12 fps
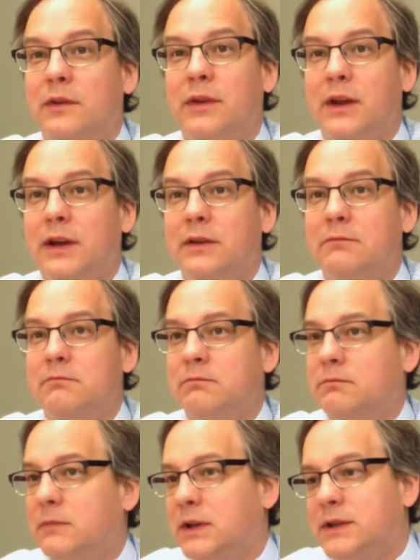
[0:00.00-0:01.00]
that
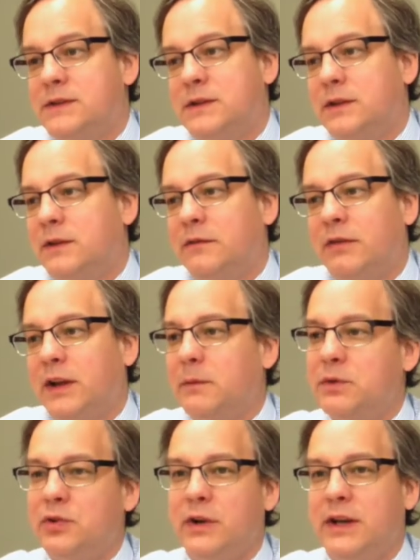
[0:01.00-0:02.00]
it's an
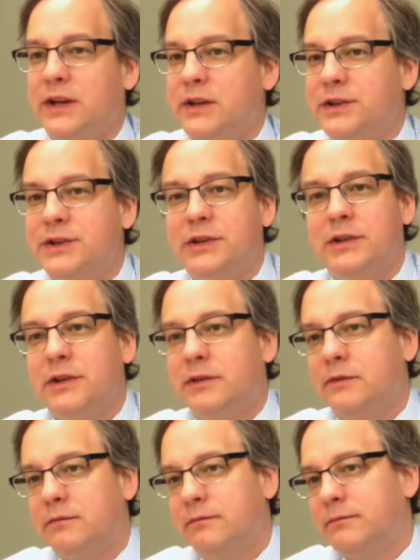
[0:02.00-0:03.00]
inflammatory condition,
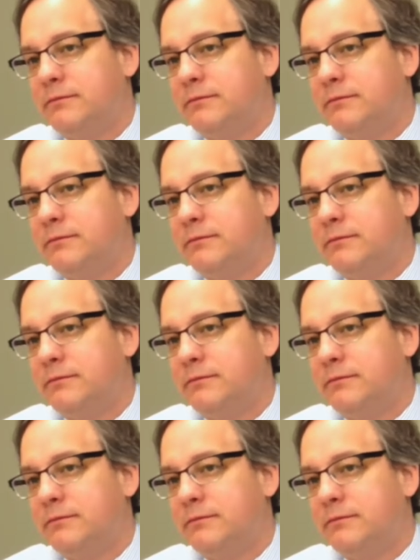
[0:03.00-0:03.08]
and